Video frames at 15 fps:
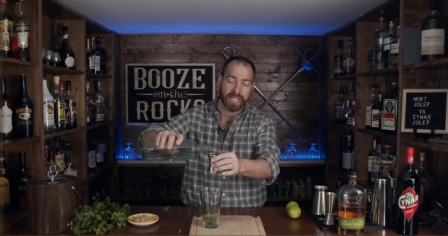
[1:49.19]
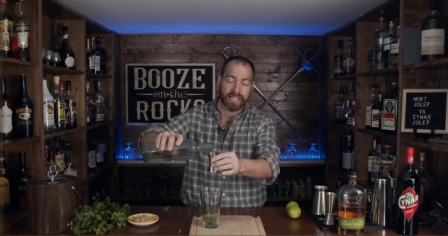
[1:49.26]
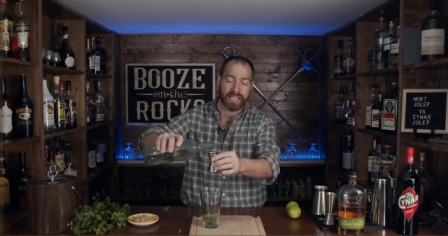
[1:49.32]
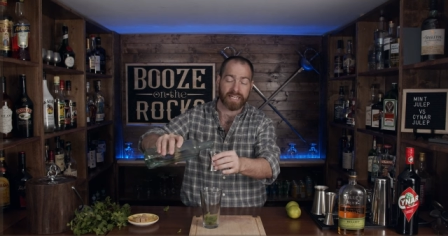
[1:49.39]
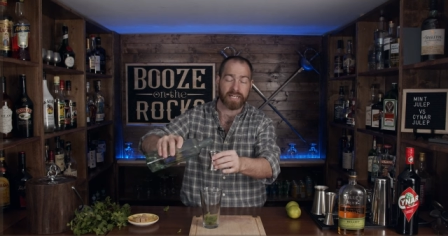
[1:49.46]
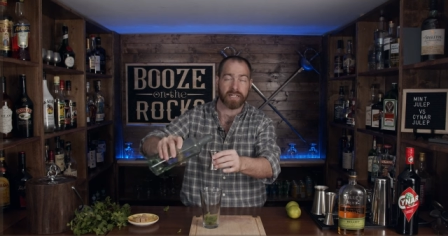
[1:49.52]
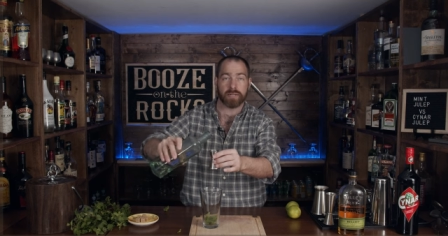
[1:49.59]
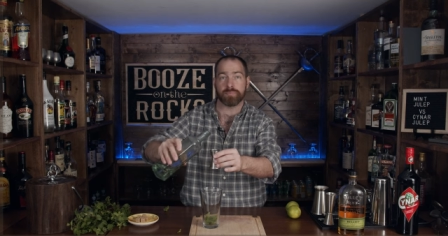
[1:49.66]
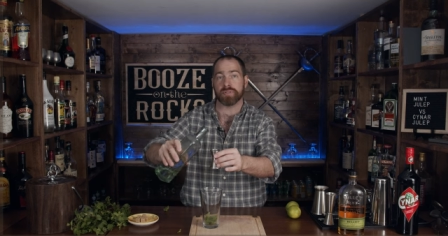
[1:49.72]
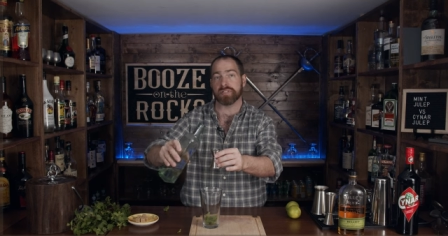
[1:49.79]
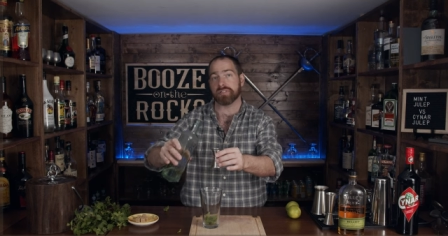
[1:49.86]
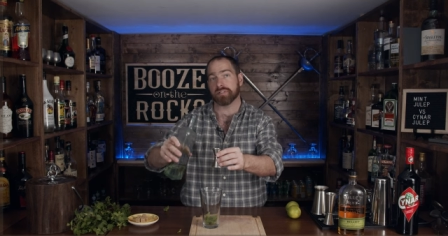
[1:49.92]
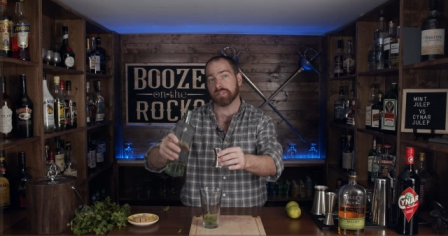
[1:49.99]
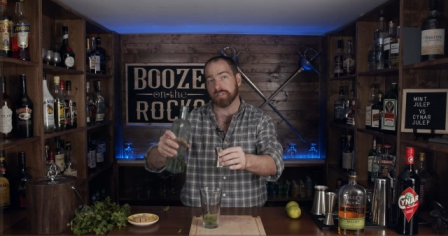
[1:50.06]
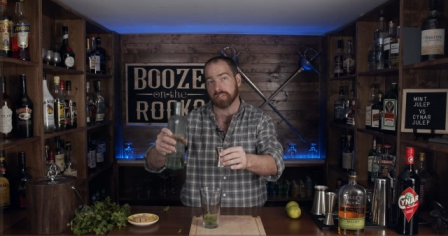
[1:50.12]
Heat it up
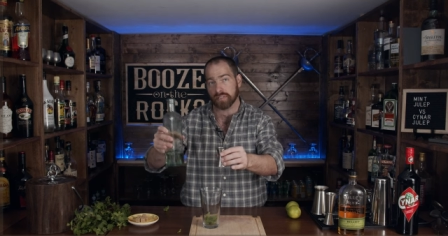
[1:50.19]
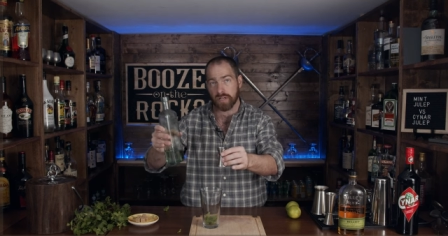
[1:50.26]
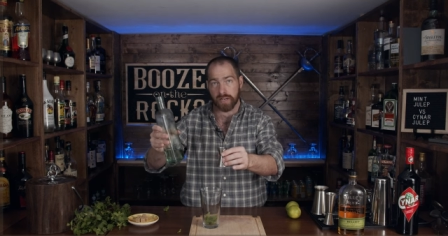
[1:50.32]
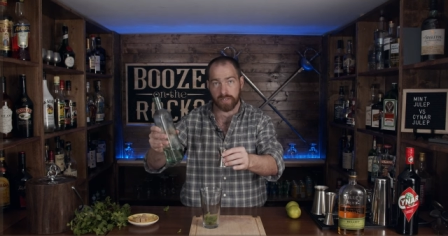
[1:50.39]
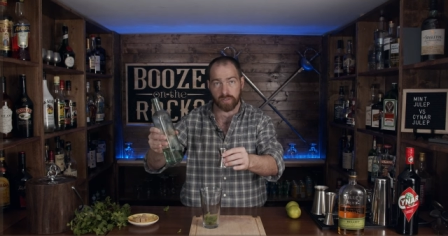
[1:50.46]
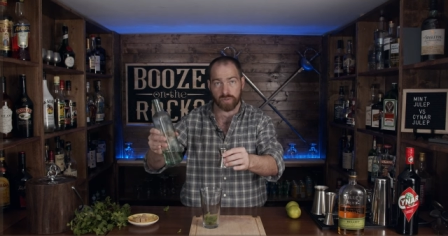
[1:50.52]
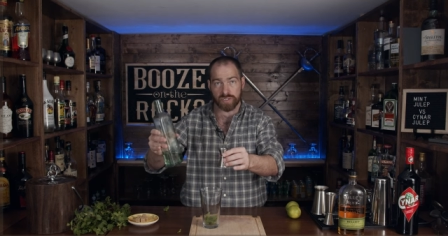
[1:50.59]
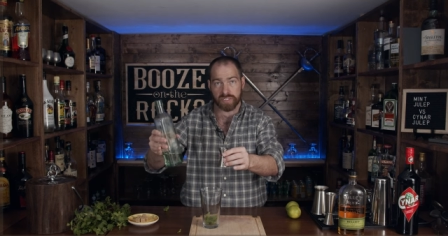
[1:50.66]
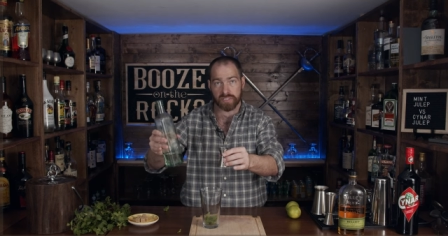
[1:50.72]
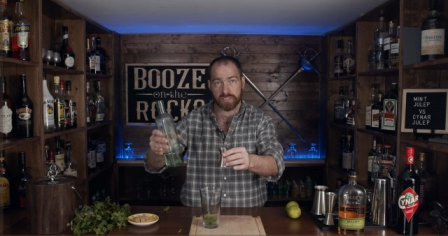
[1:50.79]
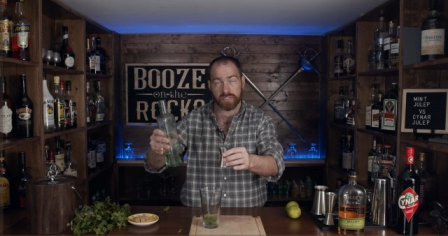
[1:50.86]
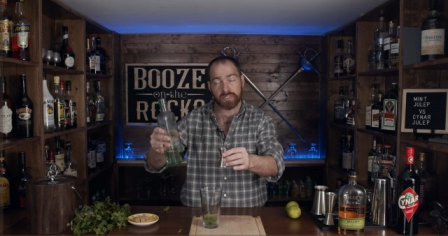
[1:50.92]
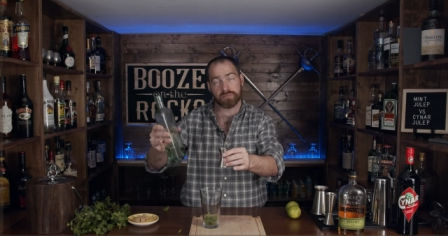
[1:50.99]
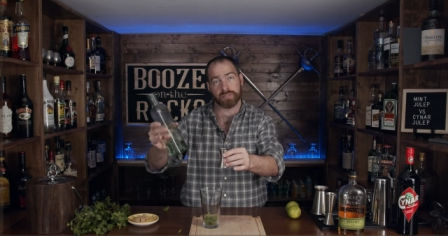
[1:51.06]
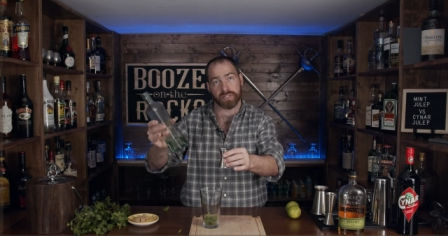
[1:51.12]
until it kind of goes
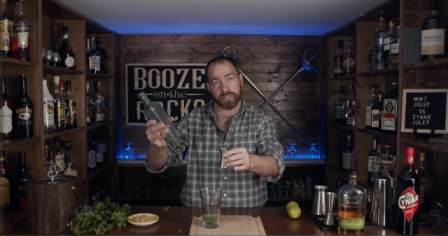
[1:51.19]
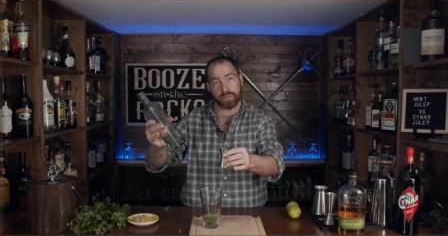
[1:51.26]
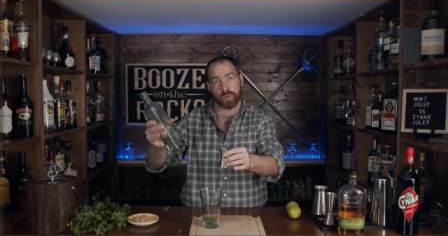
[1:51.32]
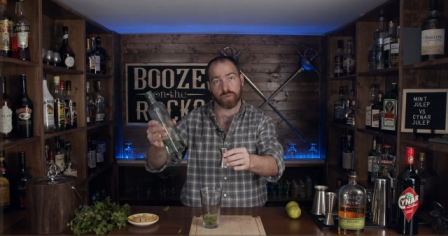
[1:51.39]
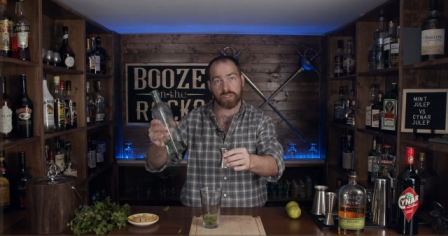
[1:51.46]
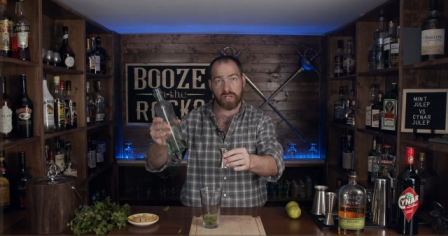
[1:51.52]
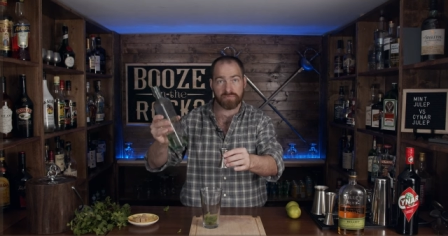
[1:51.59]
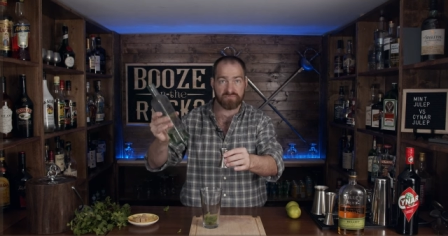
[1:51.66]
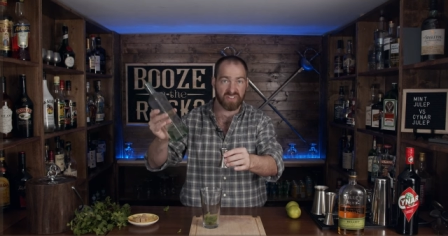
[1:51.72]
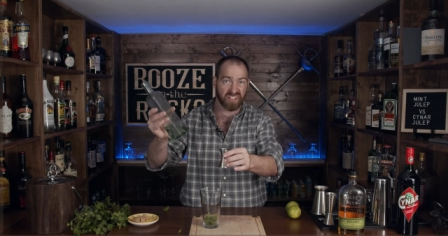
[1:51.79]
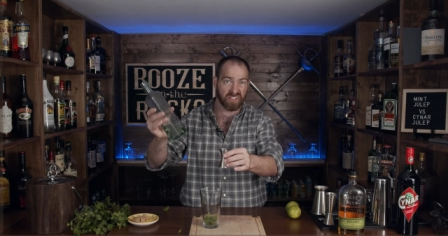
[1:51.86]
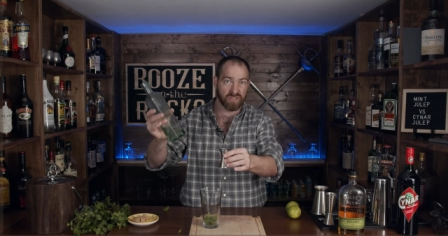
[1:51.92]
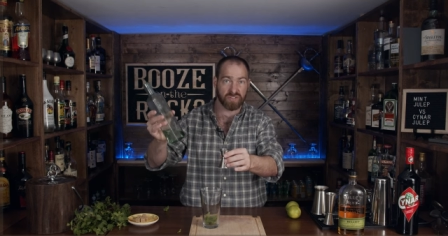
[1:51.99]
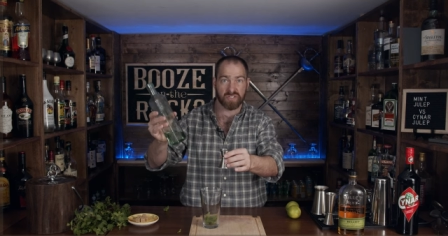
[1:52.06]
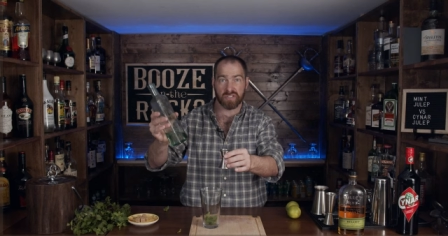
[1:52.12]
clear, let it cool off,
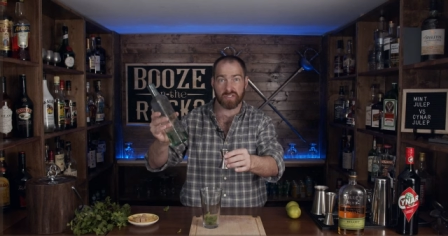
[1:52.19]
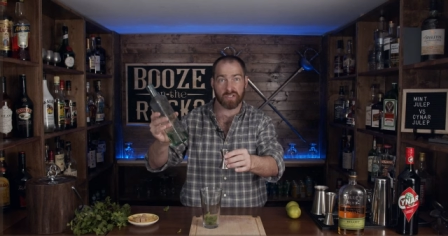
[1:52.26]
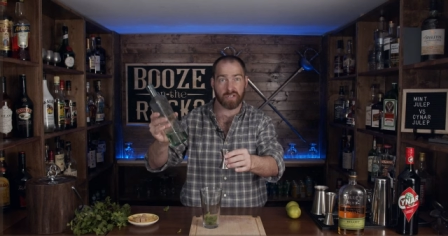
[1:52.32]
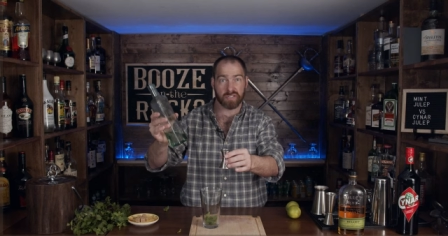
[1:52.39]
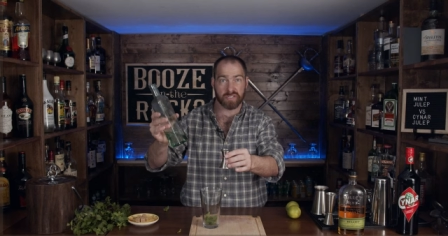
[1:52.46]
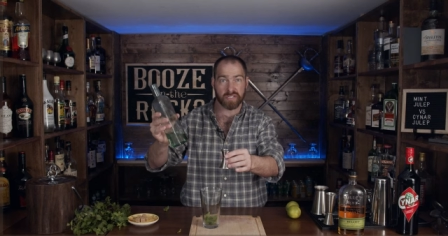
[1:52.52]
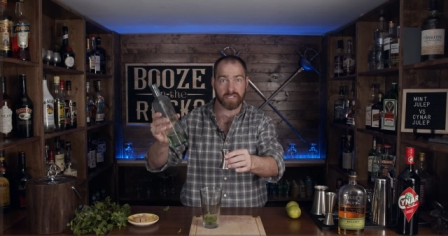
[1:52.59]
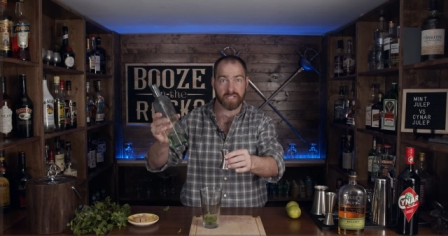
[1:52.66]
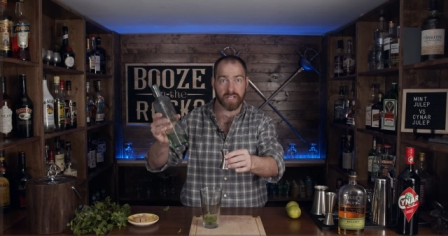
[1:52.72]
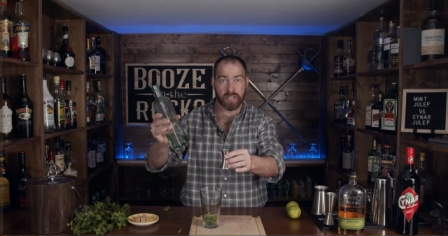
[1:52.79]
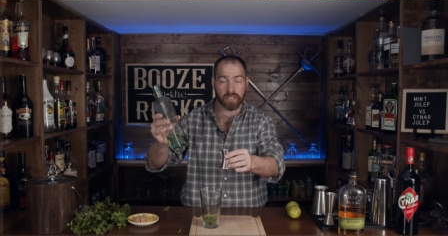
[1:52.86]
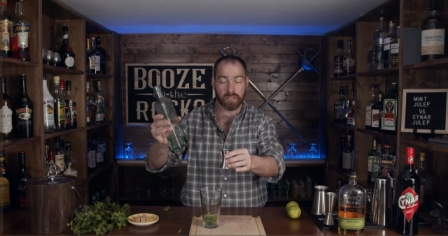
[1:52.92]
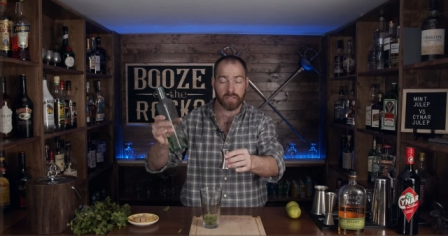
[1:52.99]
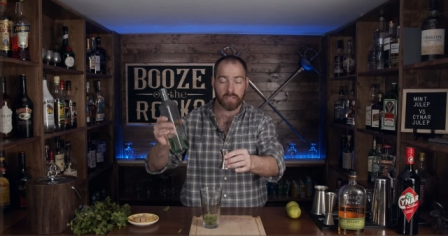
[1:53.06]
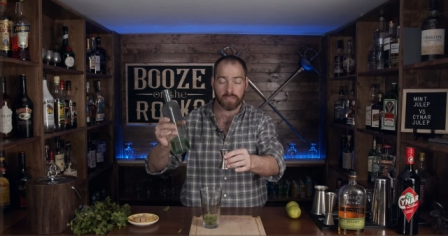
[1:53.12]
then use it to your heart's content.